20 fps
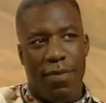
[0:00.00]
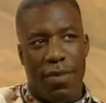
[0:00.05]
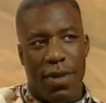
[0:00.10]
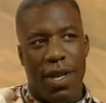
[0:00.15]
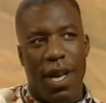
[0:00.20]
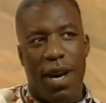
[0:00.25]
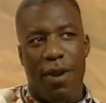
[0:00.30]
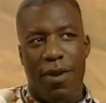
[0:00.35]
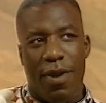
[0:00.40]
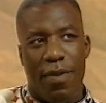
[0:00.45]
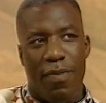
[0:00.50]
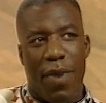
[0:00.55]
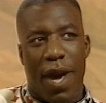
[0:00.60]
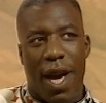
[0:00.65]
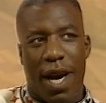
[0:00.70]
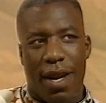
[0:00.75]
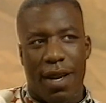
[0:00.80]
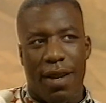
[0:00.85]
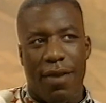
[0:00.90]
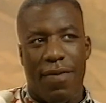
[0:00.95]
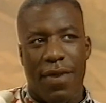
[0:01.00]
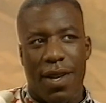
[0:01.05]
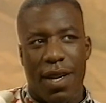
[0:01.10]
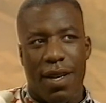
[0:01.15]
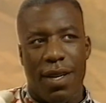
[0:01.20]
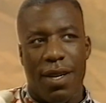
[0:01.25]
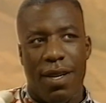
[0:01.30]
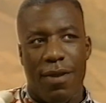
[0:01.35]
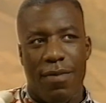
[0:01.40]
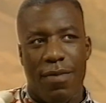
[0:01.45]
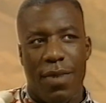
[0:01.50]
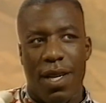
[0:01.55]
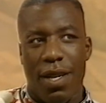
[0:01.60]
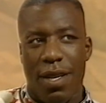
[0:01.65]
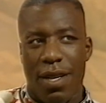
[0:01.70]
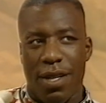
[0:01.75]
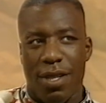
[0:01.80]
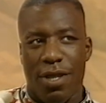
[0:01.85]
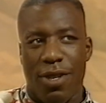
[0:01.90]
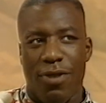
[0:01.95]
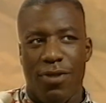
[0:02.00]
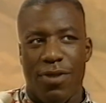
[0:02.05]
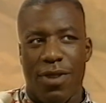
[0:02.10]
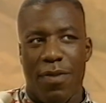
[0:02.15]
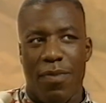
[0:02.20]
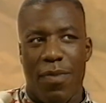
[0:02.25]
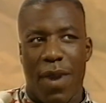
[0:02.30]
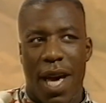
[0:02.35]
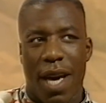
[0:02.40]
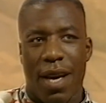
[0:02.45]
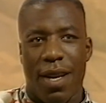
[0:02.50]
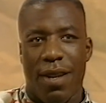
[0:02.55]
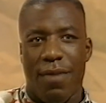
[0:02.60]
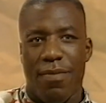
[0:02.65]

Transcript: But now I'm back, and I think um, Lennox knows I'm back,